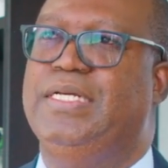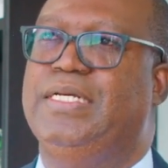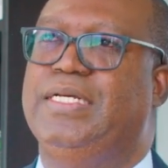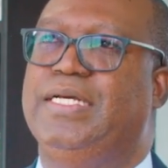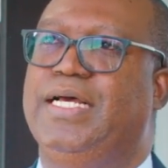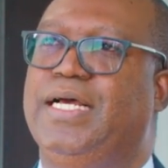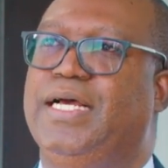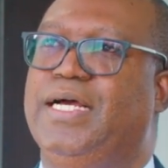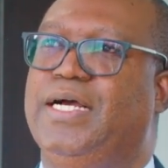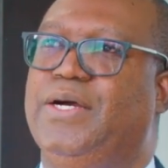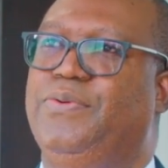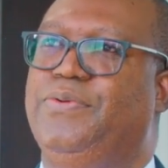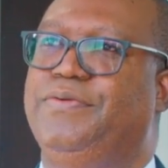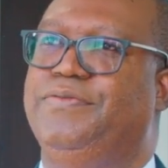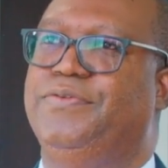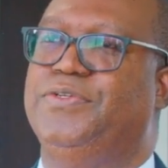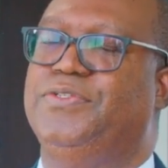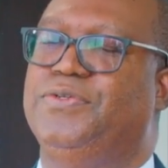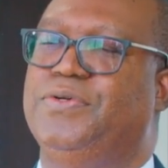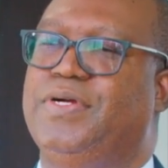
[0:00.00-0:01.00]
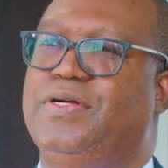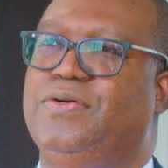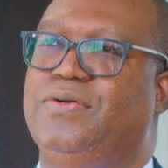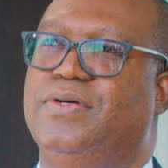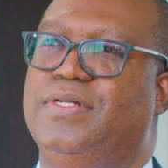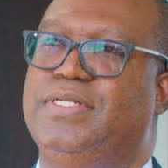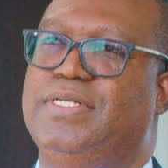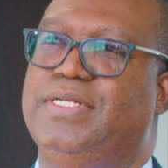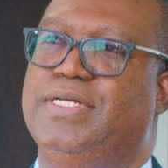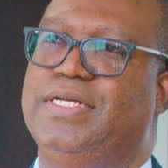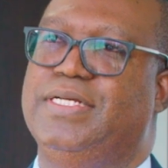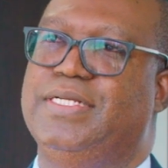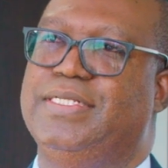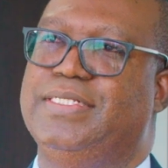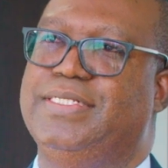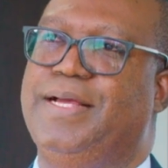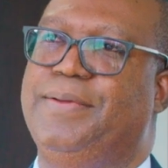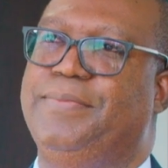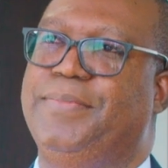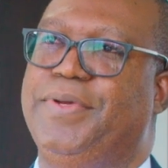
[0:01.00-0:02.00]
We've also got the
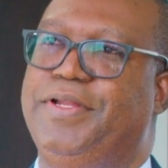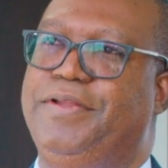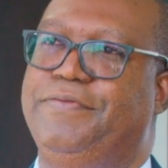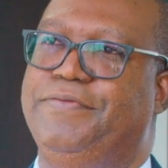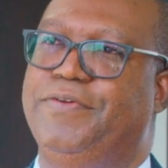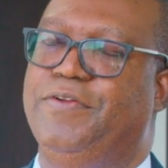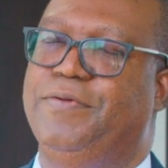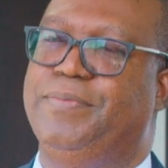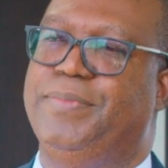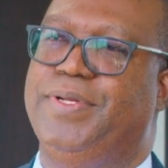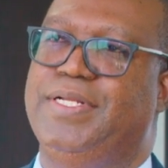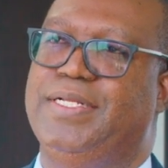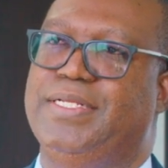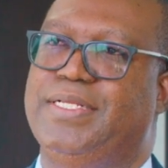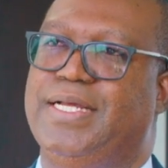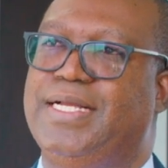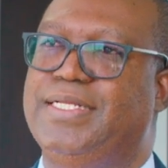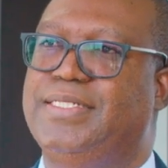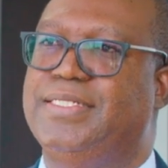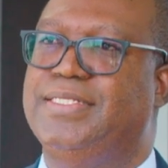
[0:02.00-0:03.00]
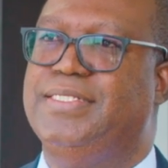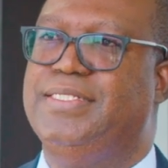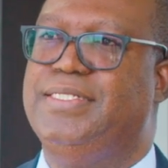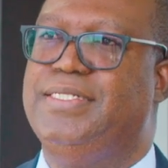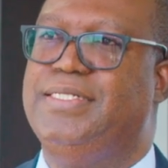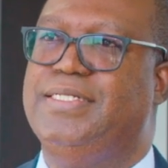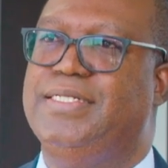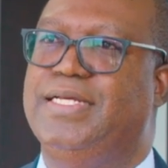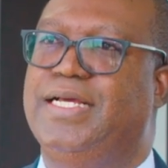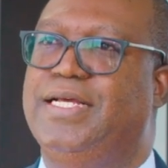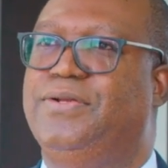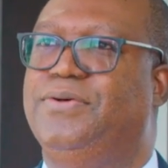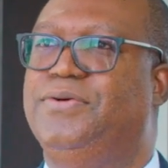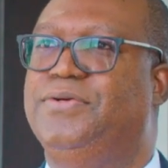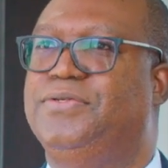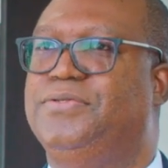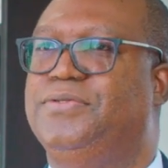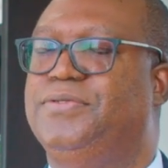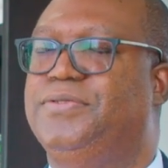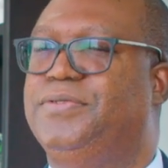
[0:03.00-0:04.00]
Zambia Development Agency, and
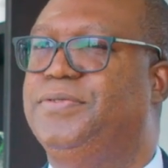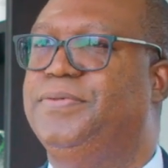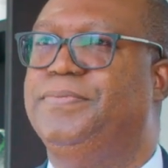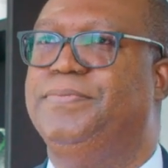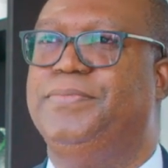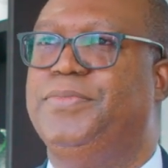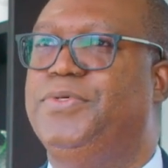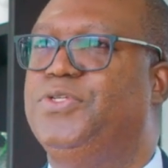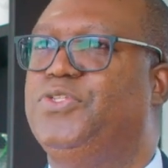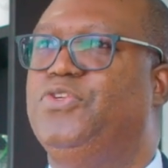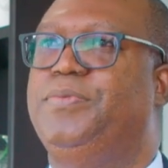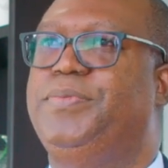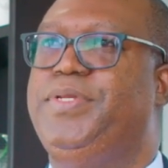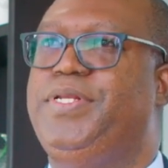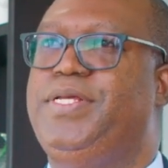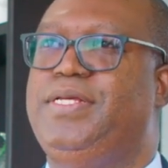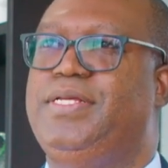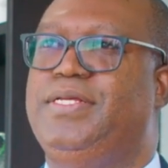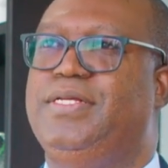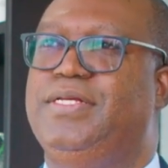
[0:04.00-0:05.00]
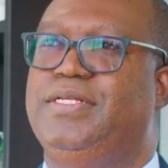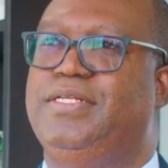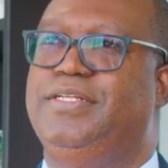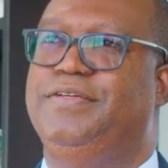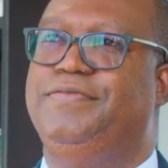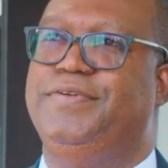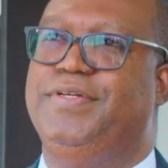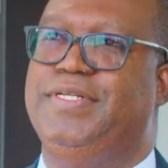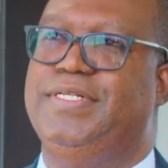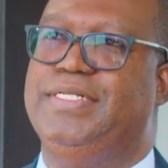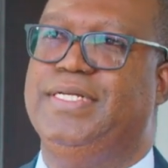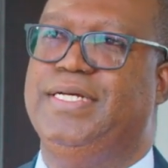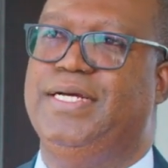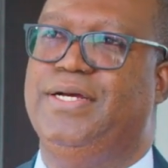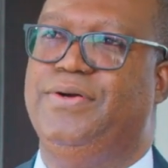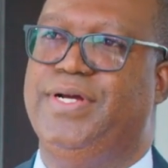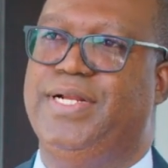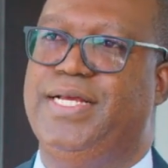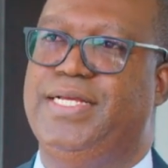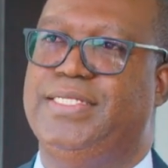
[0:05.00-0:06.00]
also so many different
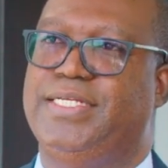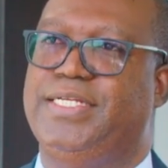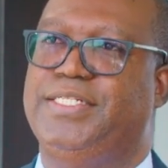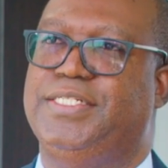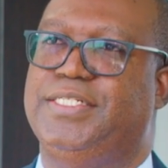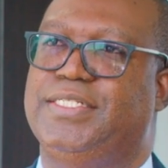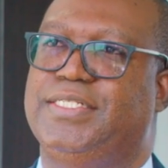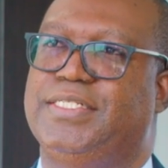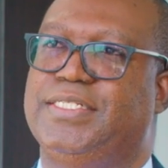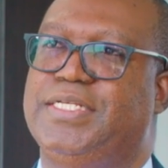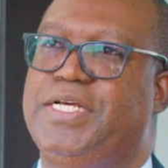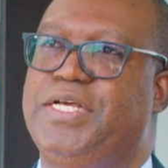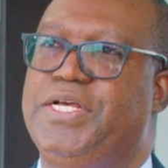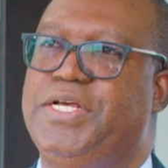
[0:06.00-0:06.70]
organizations.